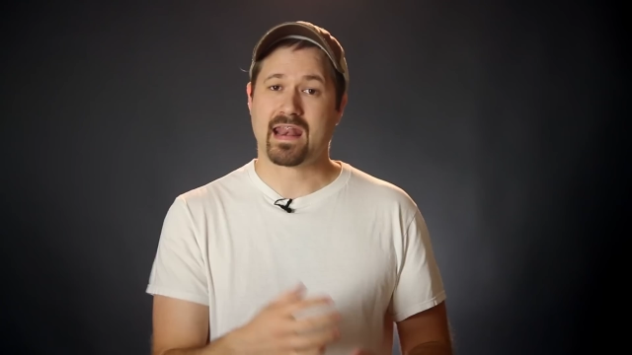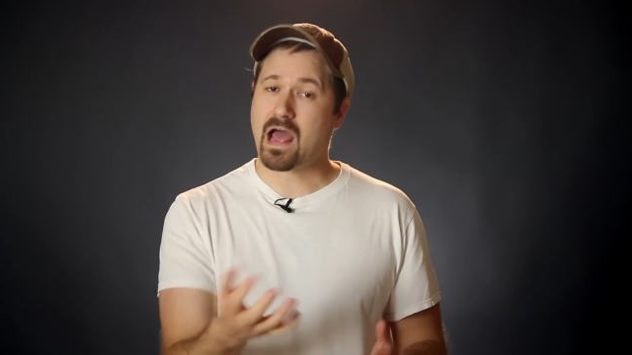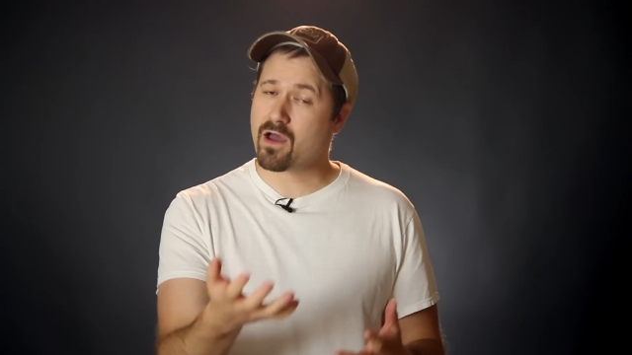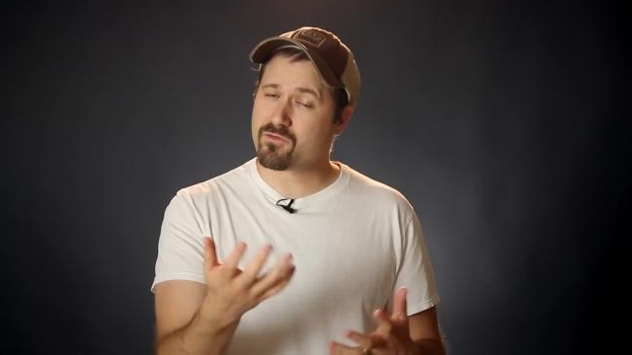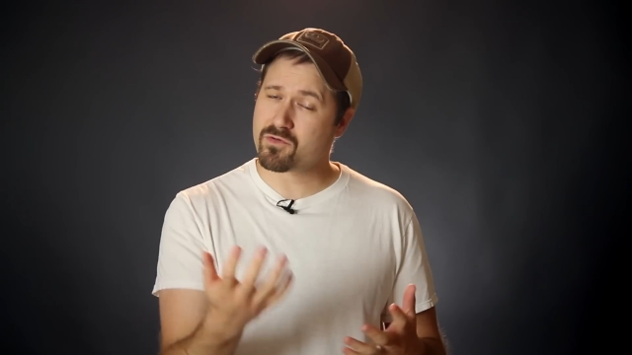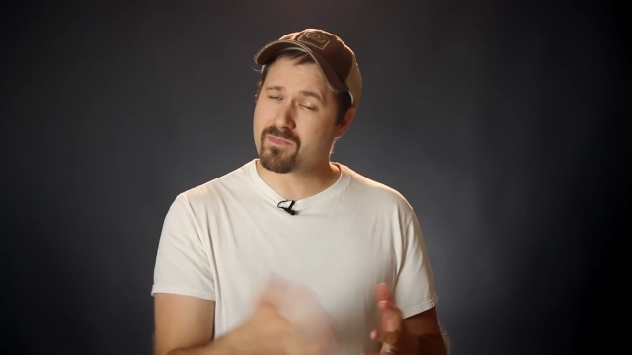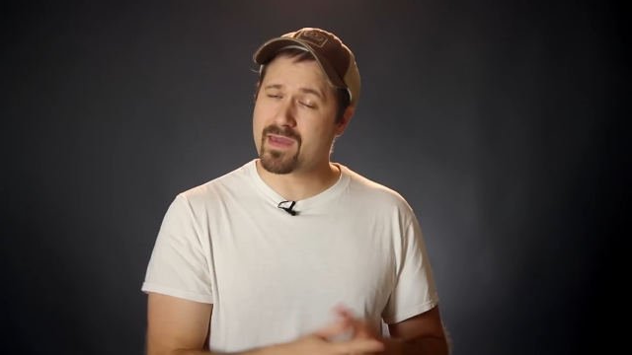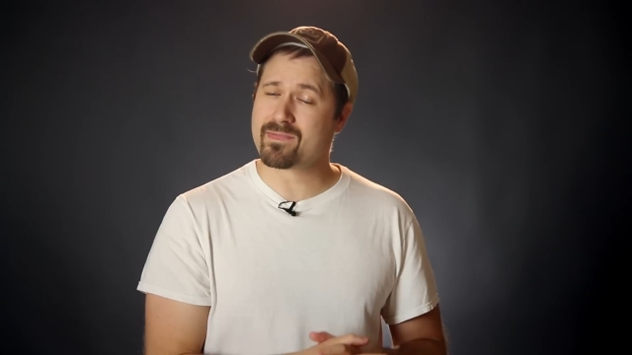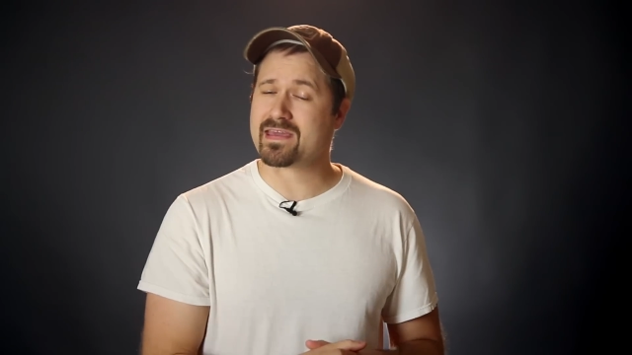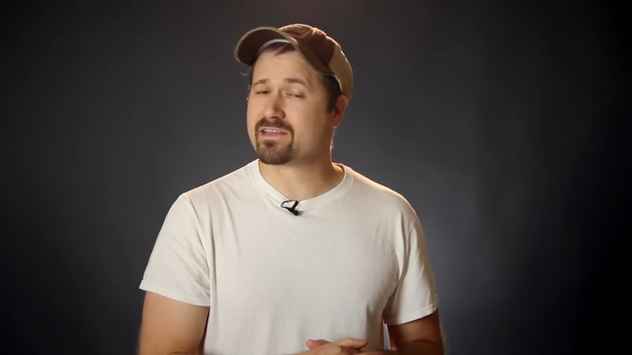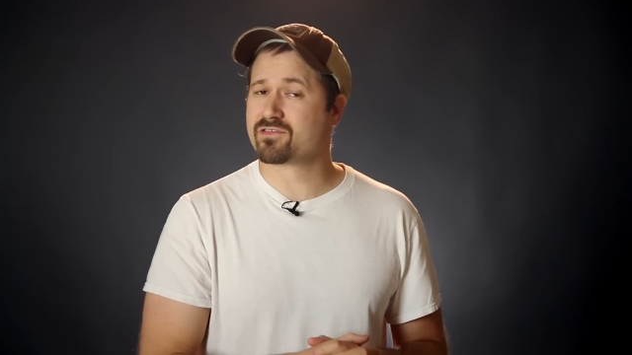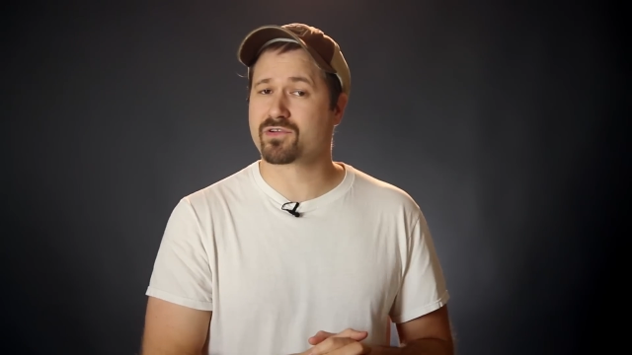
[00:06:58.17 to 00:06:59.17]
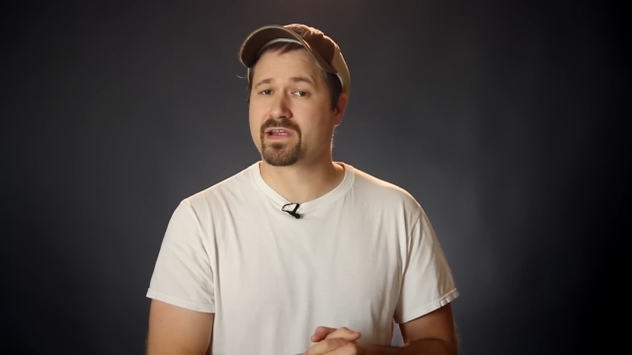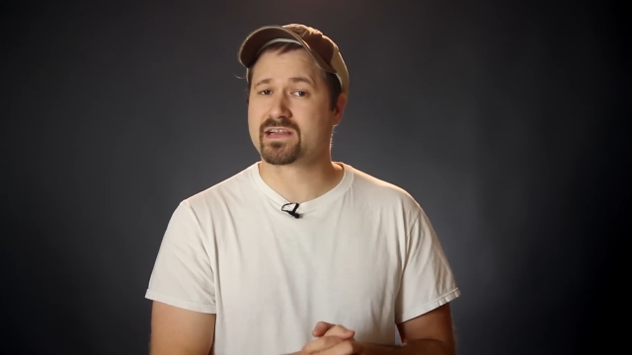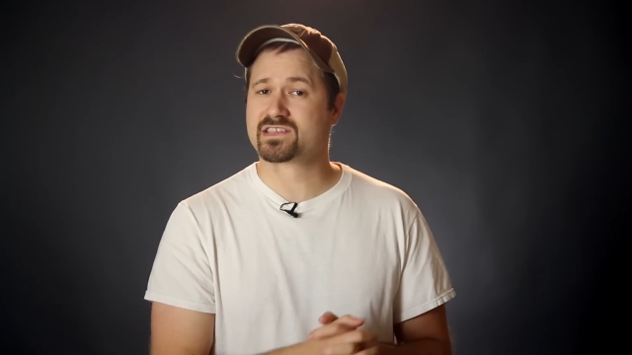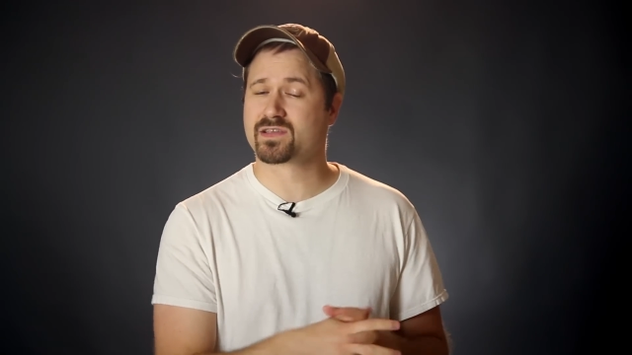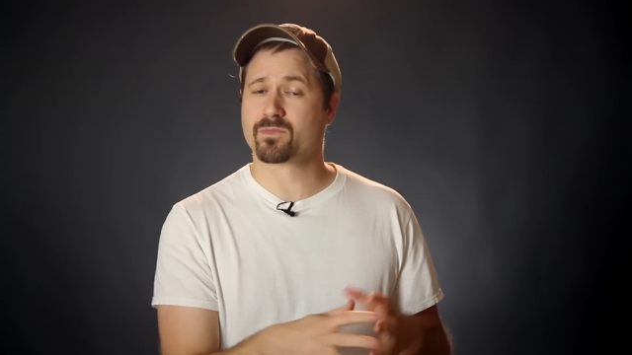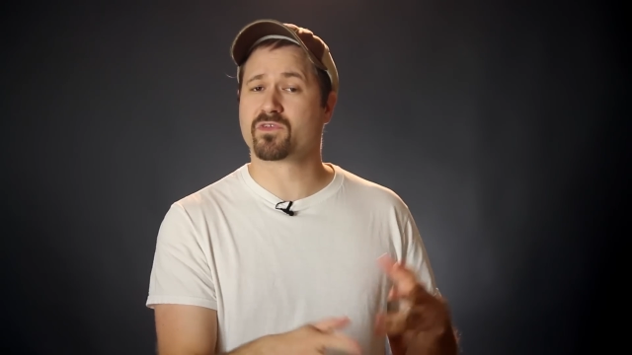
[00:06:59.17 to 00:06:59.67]
How have you maybe
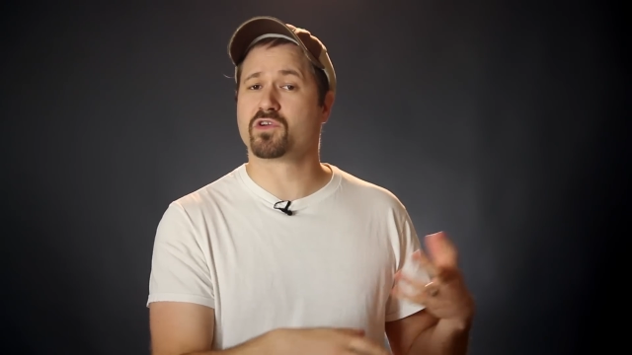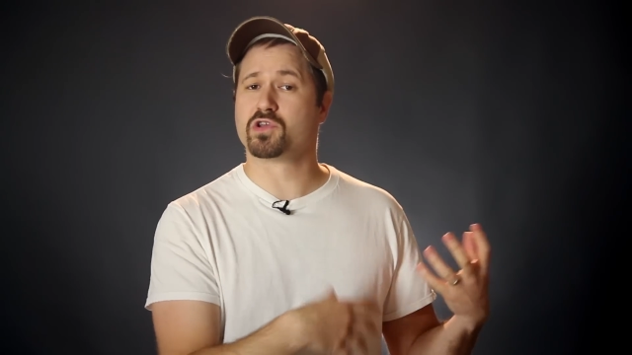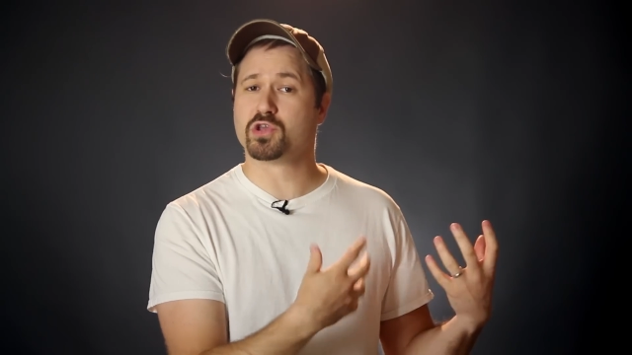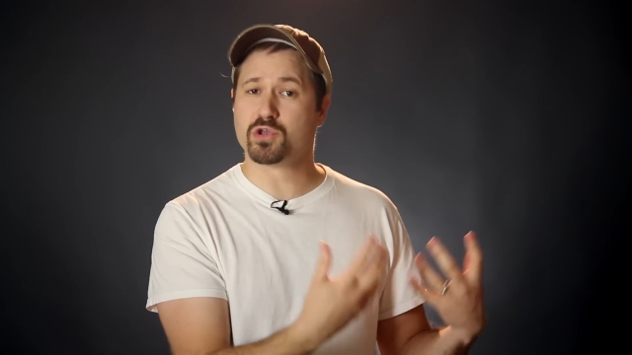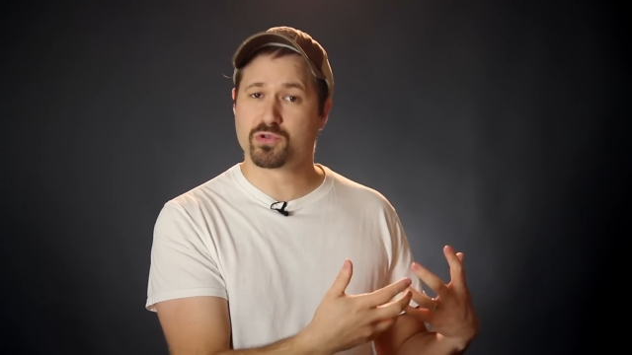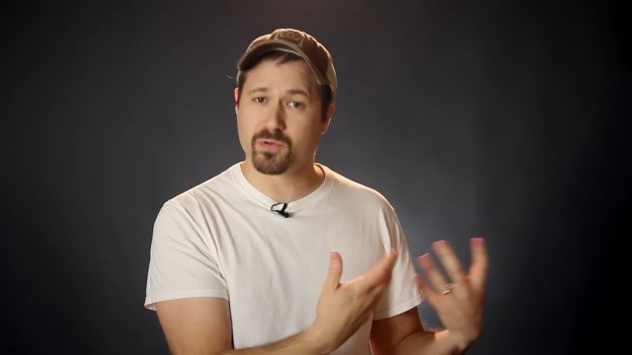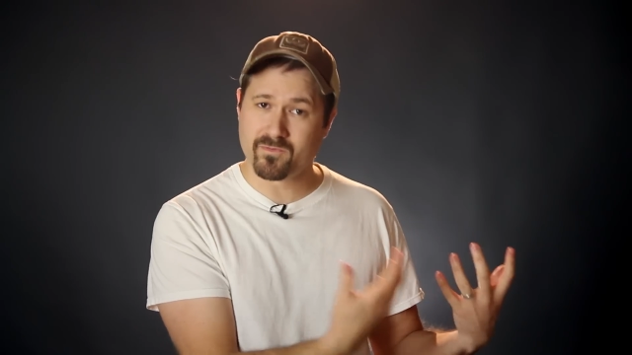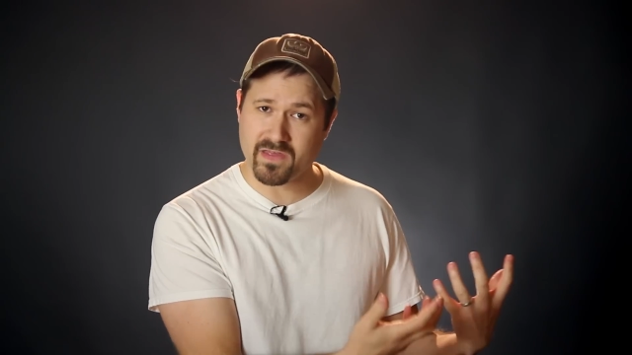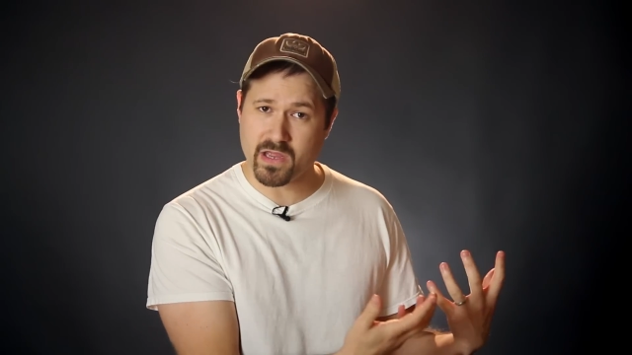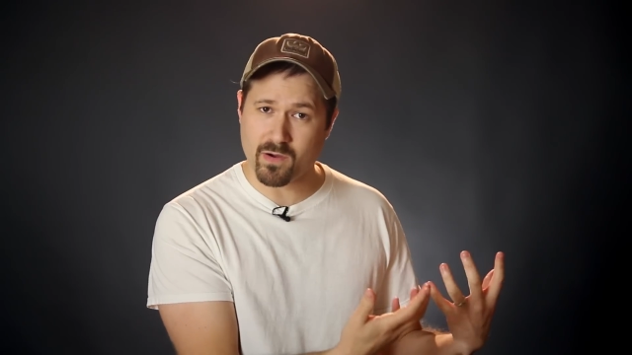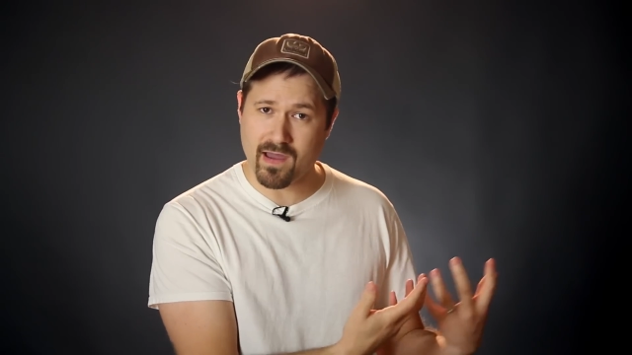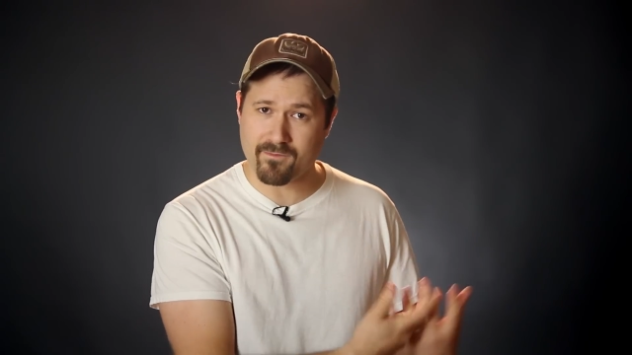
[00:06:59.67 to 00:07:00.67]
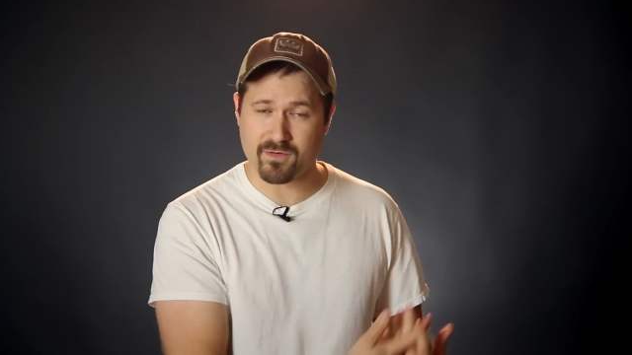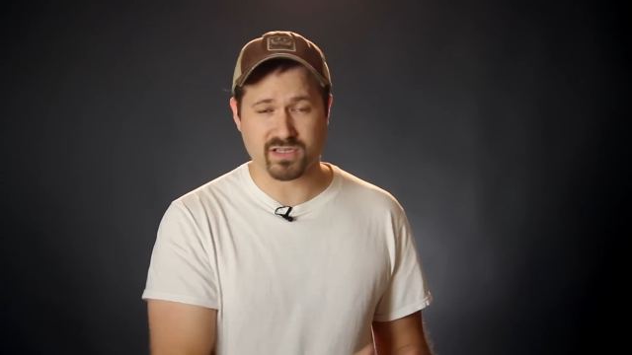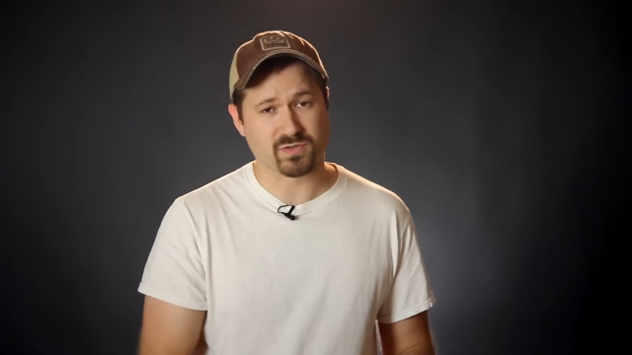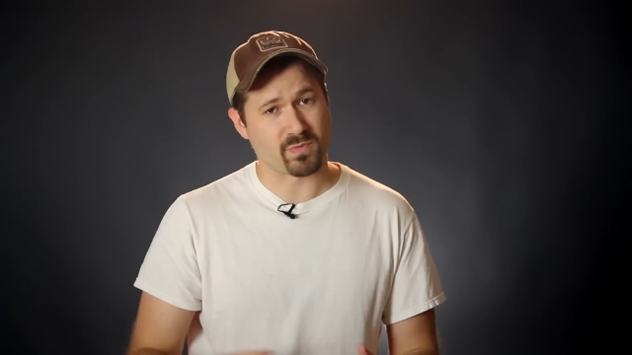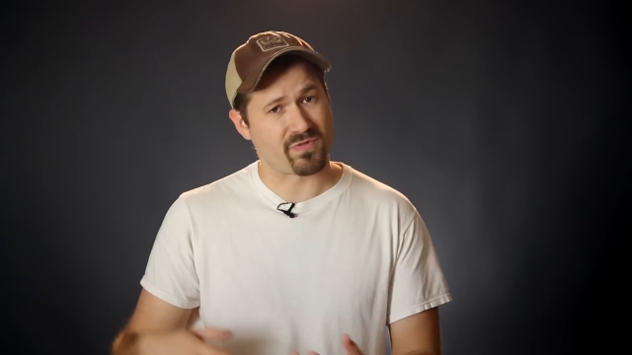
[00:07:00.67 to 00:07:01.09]
integrated some of your YouTube video efforts